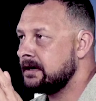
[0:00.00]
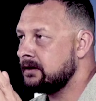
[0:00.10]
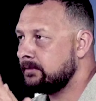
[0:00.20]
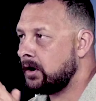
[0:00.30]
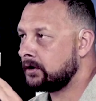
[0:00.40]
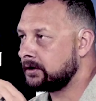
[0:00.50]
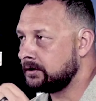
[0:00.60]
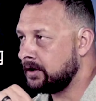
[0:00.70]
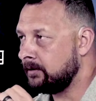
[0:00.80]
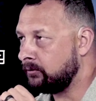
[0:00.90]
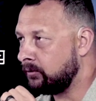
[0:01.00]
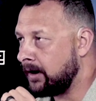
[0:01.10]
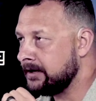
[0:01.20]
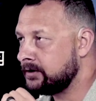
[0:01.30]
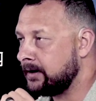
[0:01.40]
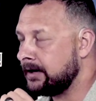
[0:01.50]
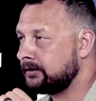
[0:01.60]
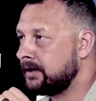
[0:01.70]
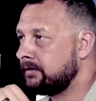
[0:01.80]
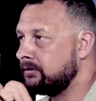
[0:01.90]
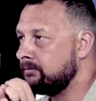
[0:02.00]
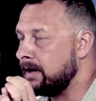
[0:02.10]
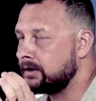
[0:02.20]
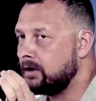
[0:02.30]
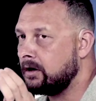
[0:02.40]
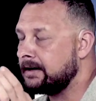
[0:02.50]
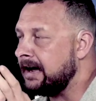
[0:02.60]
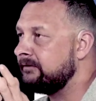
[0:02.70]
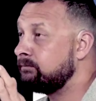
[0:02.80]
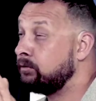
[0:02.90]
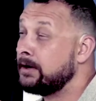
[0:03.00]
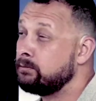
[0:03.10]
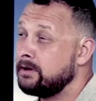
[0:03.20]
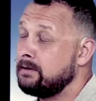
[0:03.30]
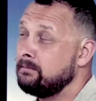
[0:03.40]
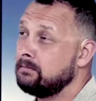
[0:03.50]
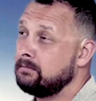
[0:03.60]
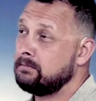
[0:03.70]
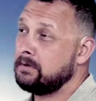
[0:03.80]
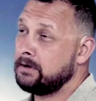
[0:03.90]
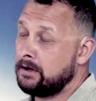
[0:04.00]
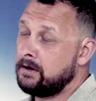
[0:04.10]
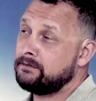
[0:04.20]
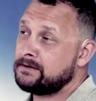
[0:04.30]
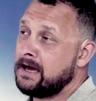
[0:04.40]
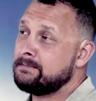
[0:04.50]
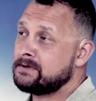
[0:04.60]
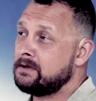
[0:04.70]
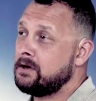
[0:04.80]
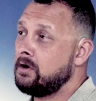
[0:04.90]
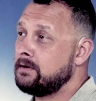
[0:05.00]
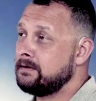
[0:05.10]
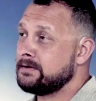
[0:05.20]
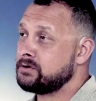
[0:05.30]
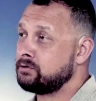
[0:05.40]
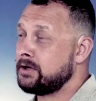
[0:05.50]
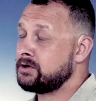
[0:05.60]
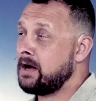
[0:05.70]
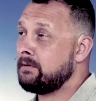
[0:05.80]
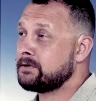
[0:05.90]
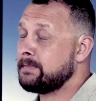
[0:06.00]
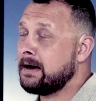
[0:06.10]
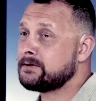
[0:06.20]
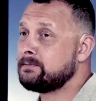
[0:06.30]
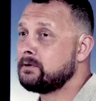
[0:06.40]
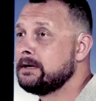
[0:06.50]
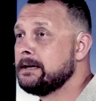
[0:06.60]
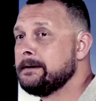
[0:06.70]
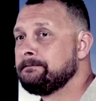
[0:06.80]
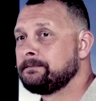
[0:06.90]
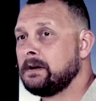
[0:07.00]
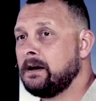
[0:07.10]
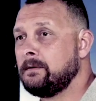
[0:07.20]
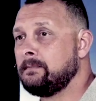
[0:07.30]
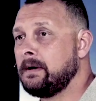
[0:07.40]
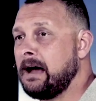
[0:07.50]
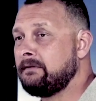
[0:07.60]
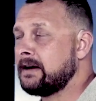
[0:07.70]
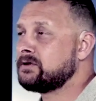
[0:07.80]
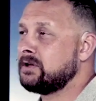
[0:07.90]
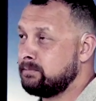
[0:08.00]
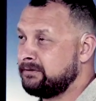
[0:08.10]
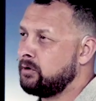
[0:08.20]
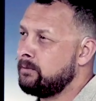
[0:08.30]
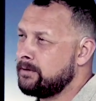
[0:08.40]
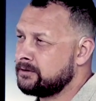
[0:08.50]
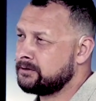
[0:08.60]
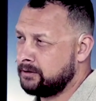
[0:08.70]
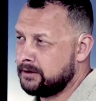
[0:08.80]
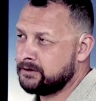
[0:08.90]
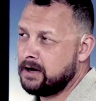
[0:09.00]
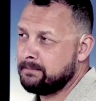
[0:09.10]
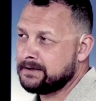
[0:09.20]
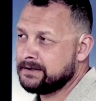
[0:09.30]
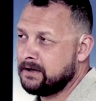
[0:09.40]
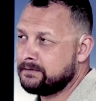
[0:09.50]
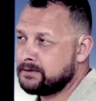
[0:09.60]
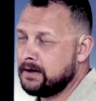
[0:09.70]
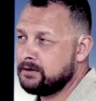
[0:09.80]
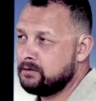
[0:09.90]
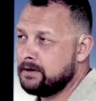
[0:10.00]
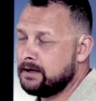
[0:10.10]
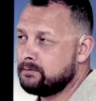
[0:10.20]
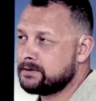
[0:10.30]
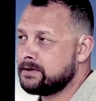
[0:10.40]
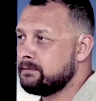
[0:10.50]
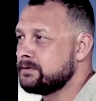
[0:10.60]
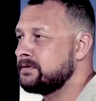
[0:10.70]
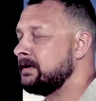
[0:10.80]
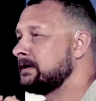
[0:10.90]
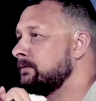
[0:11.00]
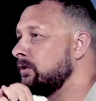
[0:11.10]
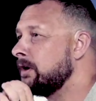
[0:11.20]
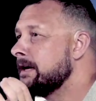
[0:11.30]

and the ball could come right directly through my cart. I've played with him enough times to know that this trick shot was possible. I've actually performed this trick shot myself, so I knew that it was feasible.